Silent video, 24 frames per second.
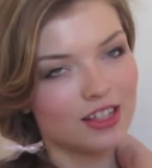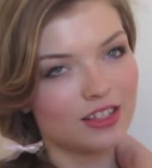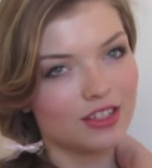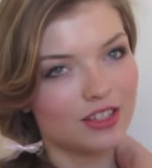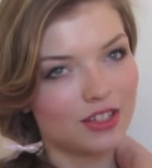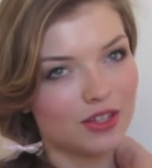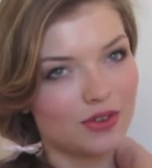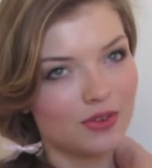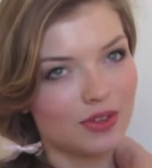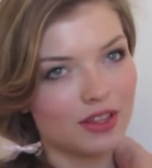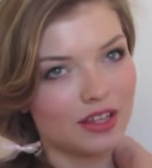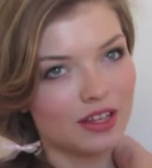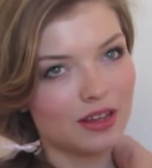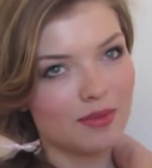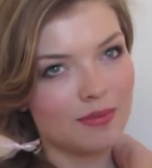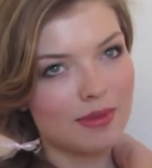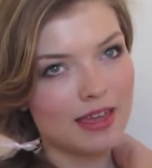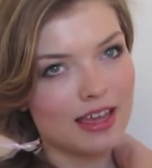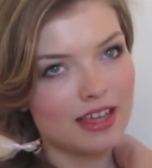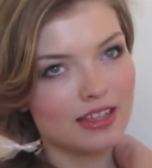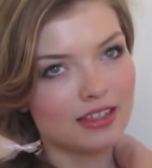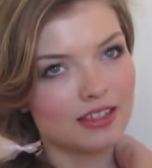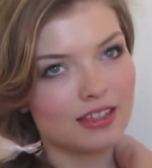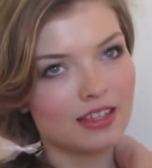too a little
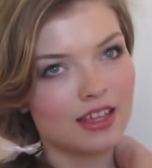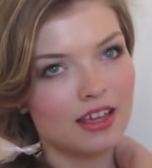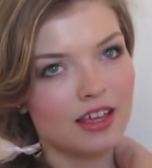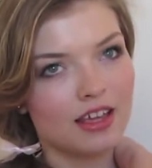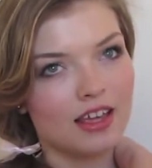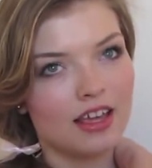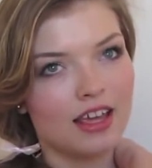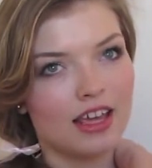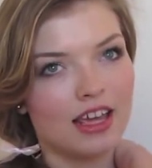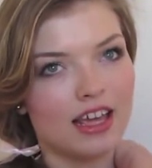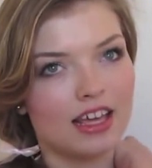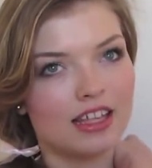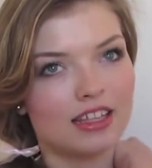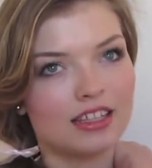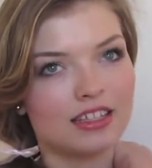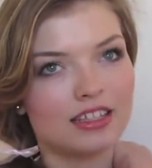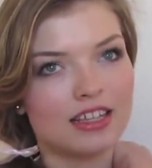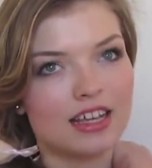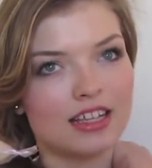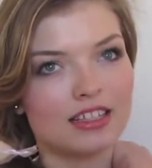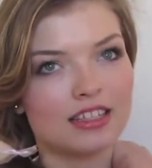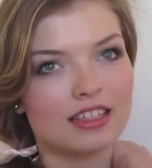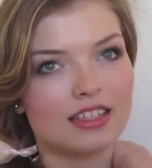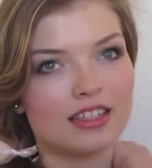bit in the
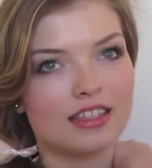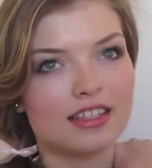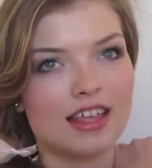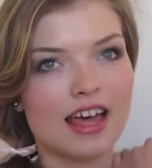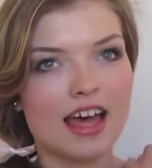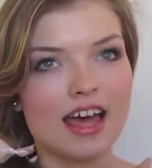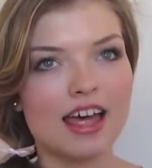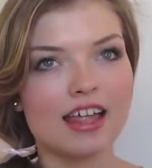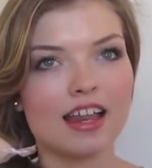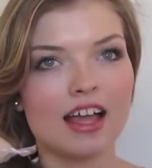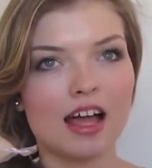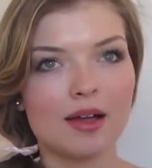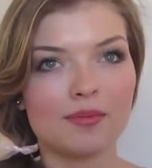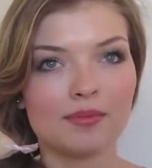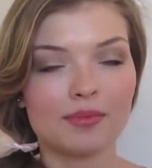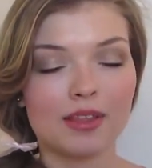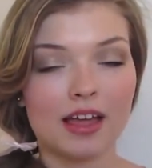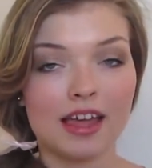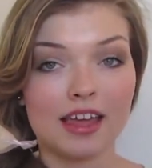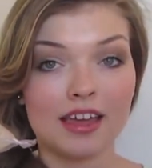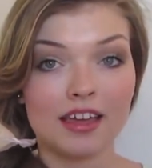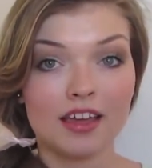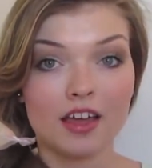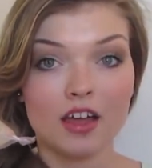sense that I'm
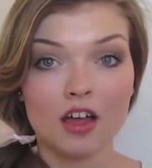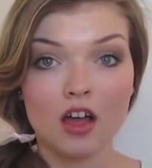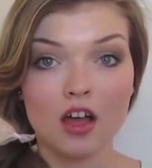like